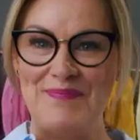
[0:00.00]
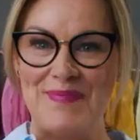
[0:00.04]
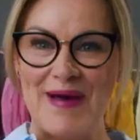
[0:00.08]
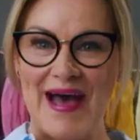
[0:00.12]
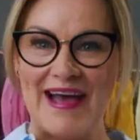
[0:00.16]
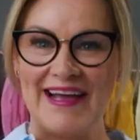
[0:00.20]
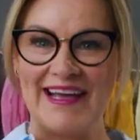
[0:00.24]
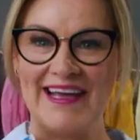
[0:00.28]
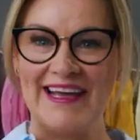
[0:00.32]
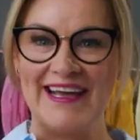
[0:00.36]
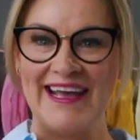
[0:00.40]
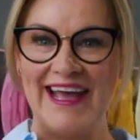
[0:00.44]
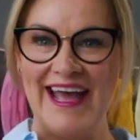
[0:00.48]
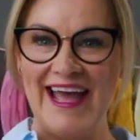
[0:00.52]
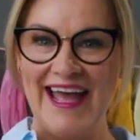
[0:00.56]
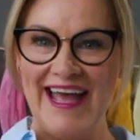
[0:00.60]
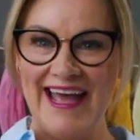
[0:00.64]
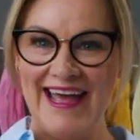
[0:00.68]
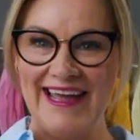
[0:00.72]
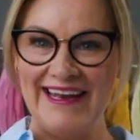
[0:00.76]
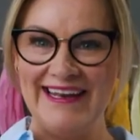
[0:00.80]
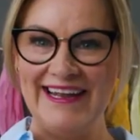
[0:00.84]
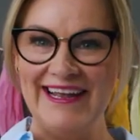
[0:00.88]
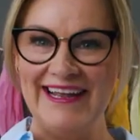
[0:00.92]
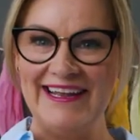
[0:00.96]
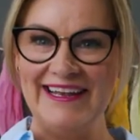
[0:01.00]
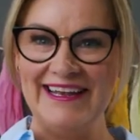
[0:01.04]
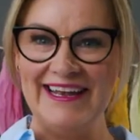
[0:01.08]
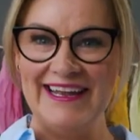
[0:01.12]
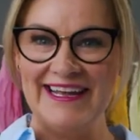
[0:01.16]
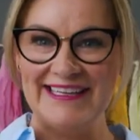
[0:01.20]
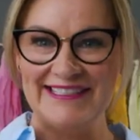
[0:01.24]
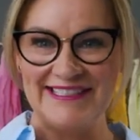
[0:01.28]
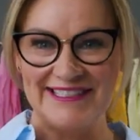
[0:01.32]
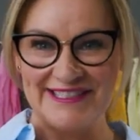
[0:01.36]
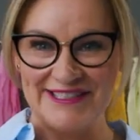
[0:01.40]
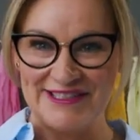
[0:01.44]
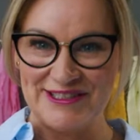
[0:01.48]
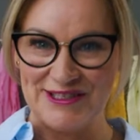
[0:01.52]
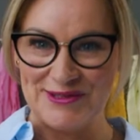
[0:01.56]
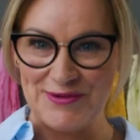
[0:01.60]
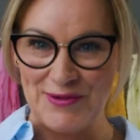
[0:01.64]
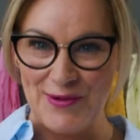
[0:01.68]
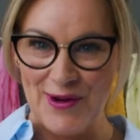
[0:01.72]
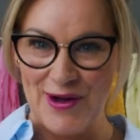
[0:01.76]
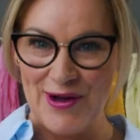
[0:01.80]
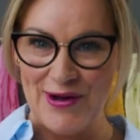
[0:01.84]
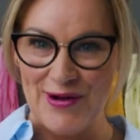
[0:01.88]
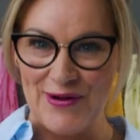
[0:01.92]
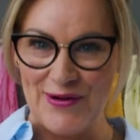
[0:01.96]
Back again, lesson
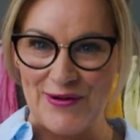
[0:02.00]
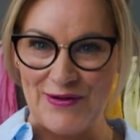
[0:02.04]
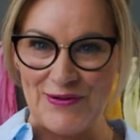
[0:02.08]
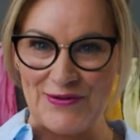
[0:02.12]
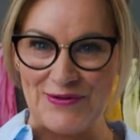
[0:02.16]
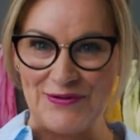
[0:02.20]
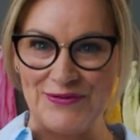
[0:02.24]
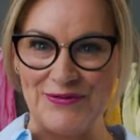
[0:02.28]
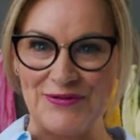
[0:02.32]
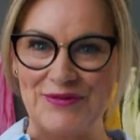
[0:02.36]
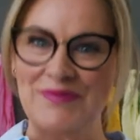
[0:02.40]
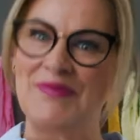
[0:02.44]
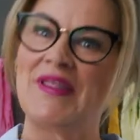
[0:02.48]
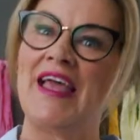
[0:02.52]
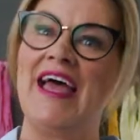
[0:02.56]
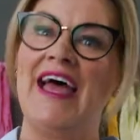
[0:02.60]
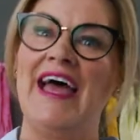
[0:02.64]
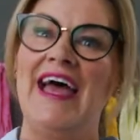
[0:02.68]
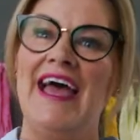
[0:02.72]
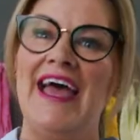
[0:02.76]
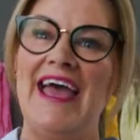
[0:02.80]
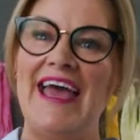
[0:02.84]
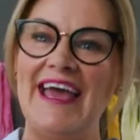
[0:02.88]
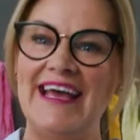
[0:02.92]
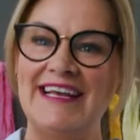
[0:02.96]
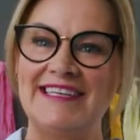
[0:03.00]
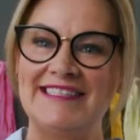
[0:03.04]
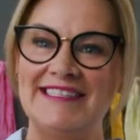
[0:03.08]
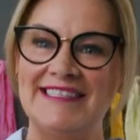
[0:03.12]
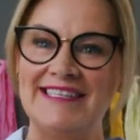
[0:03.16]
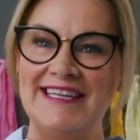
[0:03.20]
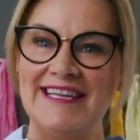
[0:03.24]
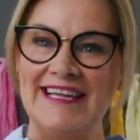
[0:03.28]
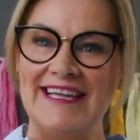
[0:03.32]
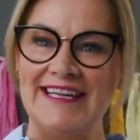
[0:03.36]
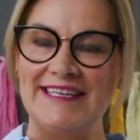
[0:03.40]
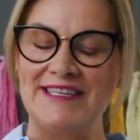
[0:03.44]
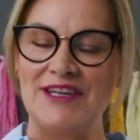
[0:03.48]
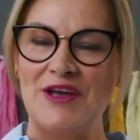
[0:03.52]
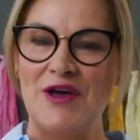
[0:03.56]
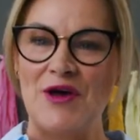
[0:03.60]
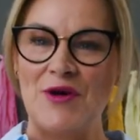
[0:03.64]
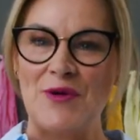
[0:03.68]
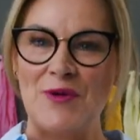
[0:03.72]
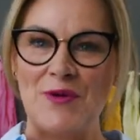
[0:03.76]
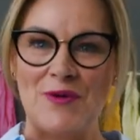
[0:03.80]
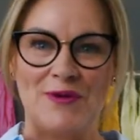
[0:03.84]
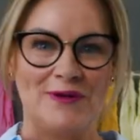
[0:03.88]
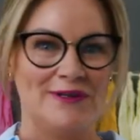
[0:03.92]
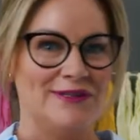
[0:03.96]
12. Excellent.
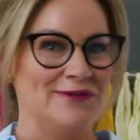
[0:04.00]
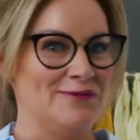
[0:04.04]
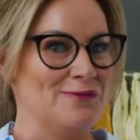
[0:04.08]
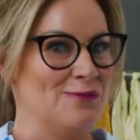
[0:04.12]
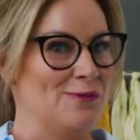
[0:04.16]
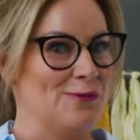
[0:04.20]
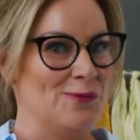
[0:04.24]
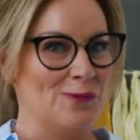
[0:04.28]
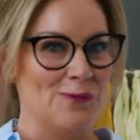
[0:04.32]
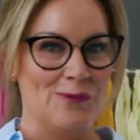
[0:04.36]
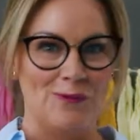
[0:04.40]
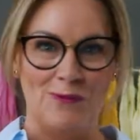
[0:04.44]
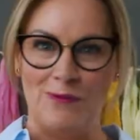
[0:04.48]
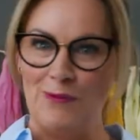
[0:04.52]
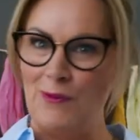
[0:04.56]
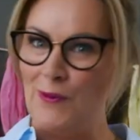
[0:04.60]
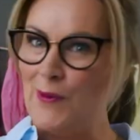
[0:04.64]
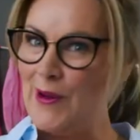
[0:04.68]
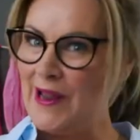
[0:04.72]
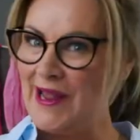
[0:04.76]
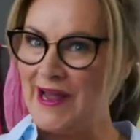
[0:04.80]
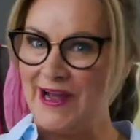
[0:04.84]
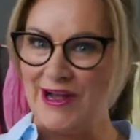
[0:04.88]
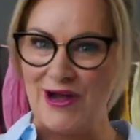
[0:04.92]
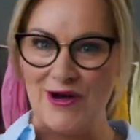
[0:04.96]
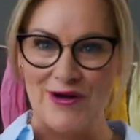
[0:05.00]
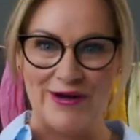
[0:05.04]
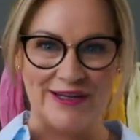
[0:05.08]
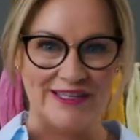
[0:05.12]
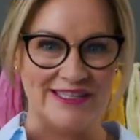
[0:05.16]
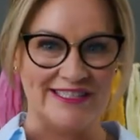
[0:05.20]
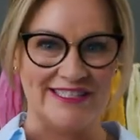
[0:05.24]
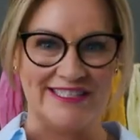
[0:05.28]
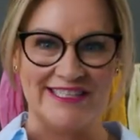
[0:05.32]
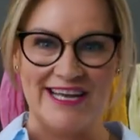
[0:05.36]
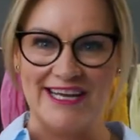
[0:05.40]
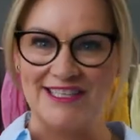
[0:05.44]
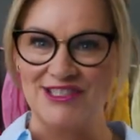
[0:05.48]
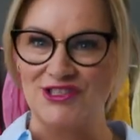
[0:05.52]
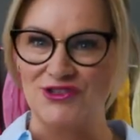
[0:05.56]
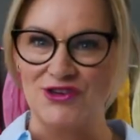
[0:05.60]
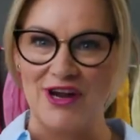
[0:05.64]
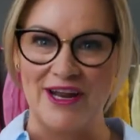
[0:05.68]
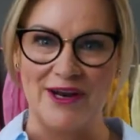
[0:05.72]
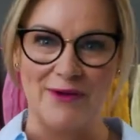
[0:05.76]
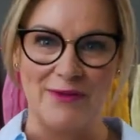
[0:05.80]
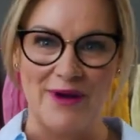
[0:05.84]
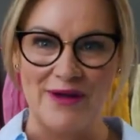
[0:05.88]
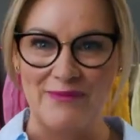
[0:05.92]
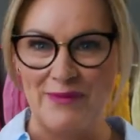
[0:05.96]
We are going to start straight
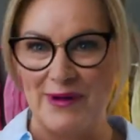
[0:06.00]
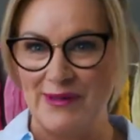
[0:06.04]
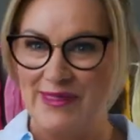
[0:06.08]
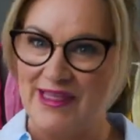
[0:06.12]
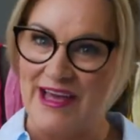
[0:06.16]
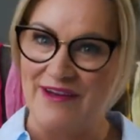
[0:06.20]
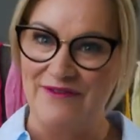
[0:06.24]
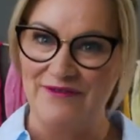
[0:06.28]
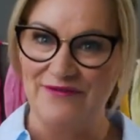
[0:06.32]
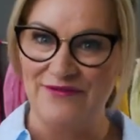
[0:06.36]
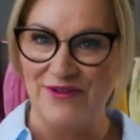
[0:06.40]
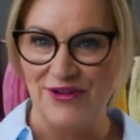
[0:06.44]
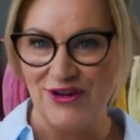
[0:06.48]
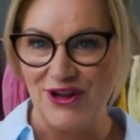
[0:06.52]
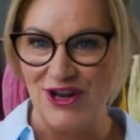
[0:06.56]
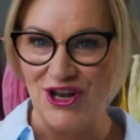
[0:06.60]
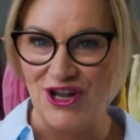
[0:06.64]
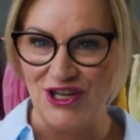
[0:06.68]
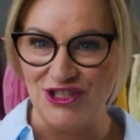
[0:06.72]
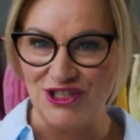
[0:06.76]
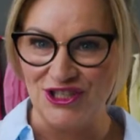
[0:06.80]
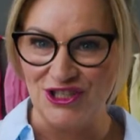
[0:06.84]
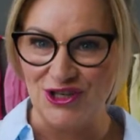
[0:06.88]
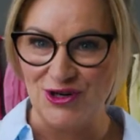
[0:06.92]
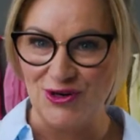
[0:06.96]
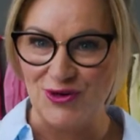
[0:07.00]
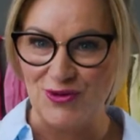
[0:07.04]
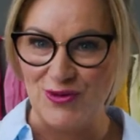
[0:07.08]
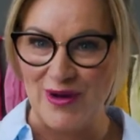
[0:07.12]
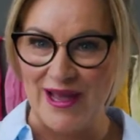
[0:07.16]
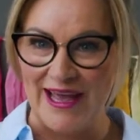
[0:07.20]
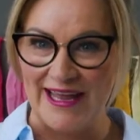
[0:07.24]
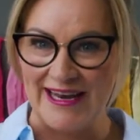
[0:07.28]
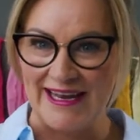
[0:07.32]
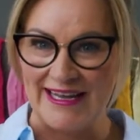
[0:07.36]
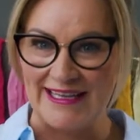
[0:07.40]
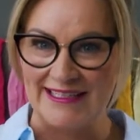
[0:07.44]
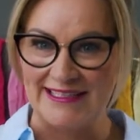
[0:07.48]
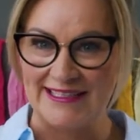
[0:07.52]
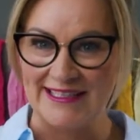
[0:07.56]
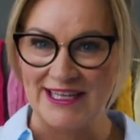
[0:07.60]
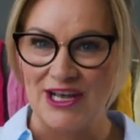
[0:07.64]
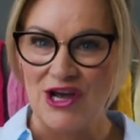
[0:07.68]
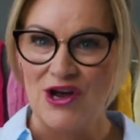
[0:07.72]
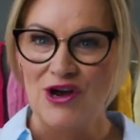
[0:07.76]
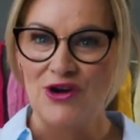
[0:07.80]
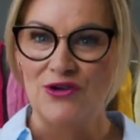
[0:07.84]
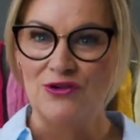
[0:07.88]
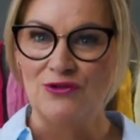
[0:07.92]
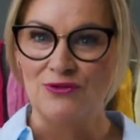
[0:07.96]
away with that phonological awareness.
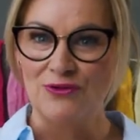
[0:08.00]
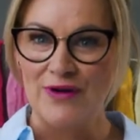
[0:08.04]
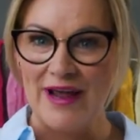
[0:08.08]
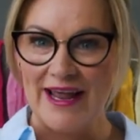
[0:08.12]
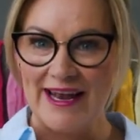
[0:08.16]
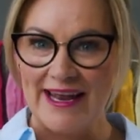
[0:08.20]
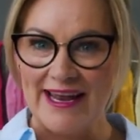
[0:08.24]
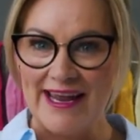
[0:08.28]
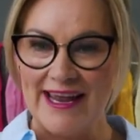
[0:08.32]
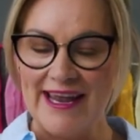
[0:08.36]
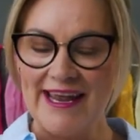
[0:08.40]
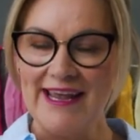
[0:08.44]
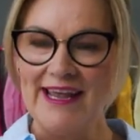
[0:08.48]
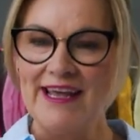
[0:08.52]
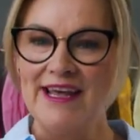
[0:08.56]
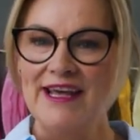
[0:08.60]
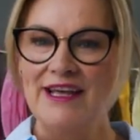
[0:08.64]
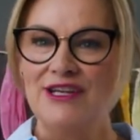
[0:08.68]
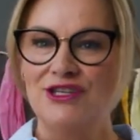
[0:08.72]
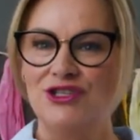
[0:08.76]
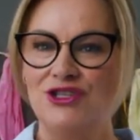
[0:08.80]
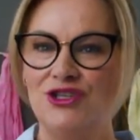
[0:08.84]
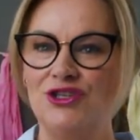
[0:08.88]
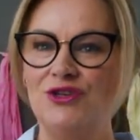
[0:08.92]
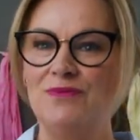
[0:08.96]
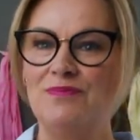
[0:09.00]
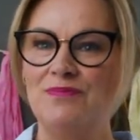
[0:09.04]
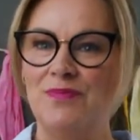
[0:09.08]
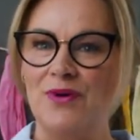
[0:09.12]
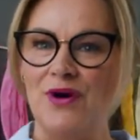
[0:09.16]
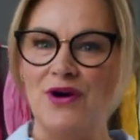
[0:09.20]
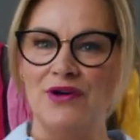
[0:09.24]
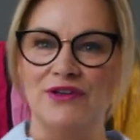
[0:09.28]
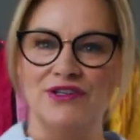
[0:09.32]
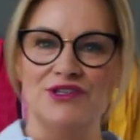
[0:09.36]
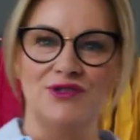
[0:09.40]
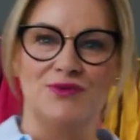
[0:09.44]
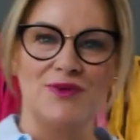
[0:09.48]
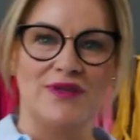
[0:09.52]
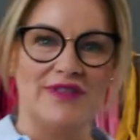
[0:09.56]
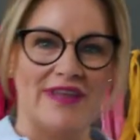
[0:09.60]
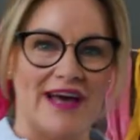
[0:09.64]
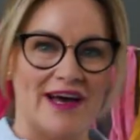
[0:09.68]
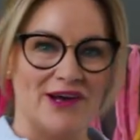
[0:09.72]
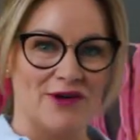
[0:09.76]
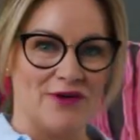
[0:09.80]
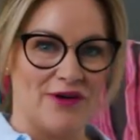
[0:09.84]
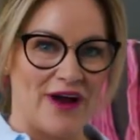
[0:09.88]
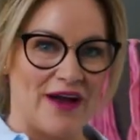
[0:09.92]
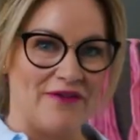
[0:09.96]
Ready to bond with our
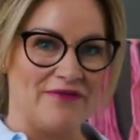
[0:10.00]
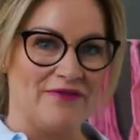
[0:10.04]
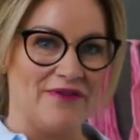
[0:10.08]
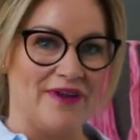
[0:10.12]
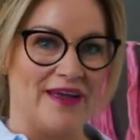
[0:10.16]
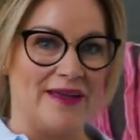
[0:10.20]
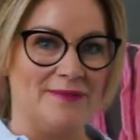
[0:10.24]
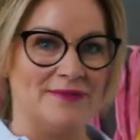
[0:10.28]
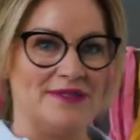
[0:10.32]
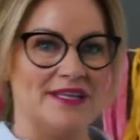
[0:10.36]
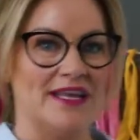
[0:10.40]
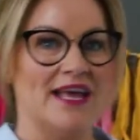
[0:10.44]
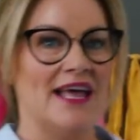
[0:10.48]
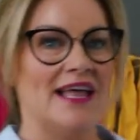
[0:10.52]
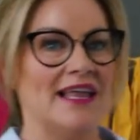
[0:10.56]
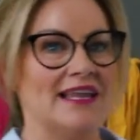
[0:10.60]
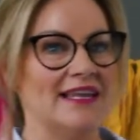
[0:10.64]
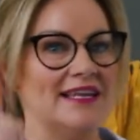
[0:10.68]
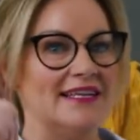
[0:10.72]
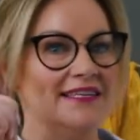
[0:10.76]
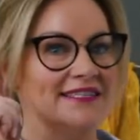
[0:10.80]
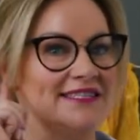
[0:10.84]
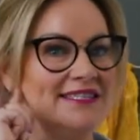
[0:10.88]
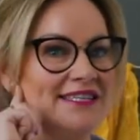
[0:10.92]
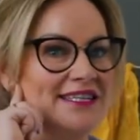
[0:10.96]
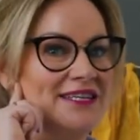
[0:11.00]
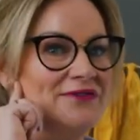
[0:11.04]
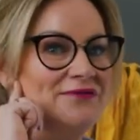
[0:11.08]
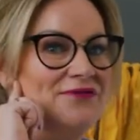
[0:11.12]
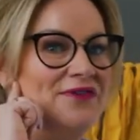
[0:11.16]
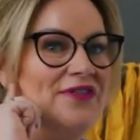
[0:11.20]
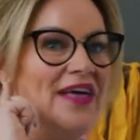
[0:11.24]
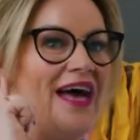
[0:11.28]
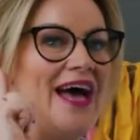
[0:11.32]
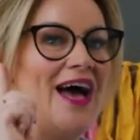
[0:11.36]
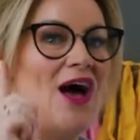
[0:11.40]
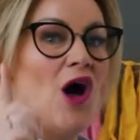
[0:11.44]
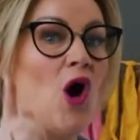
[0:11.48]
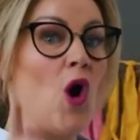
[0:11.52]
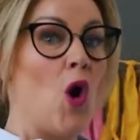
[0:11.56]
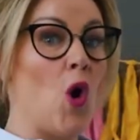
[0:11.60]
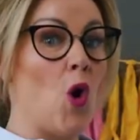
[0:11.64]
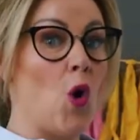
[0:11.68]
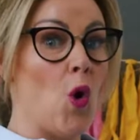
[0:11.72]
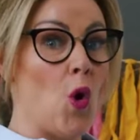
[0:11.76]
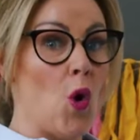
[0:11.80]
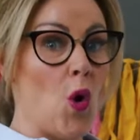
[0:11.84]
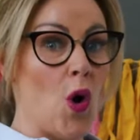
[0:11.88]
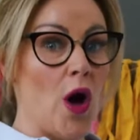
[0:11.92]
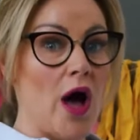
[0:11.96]
graphemes. Listening for that
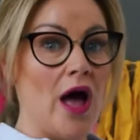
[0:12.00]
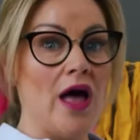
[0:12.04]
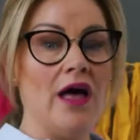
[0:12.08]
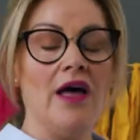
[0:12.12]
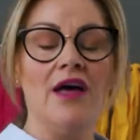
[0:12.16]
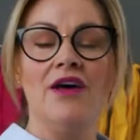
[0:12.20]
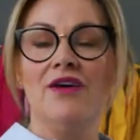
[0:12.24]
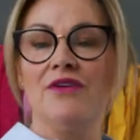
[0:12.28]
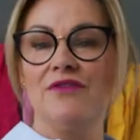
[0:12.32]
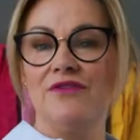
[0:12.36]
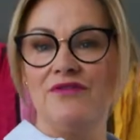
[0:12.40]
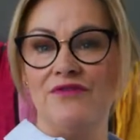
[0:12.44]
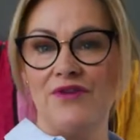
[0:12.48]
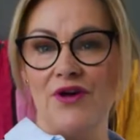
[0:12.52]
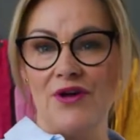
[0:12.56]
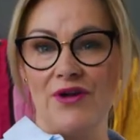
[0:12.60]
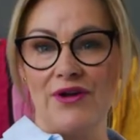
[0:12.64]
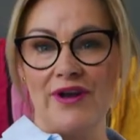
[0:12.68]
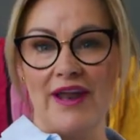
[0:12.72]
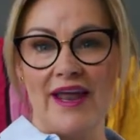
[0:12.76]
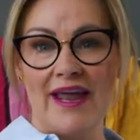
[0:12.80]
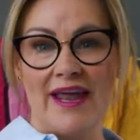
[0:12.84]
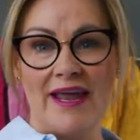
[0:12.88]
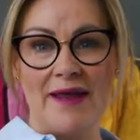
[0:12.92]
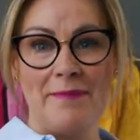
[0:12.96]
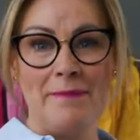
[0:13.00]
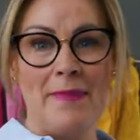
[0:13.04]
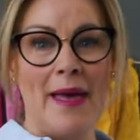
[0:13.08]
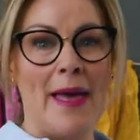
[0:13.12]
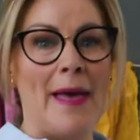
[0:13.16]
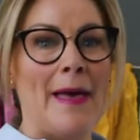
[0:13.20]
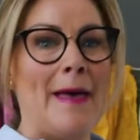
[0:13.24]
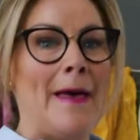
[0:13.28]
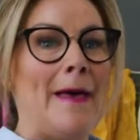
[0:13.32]
or phoneme.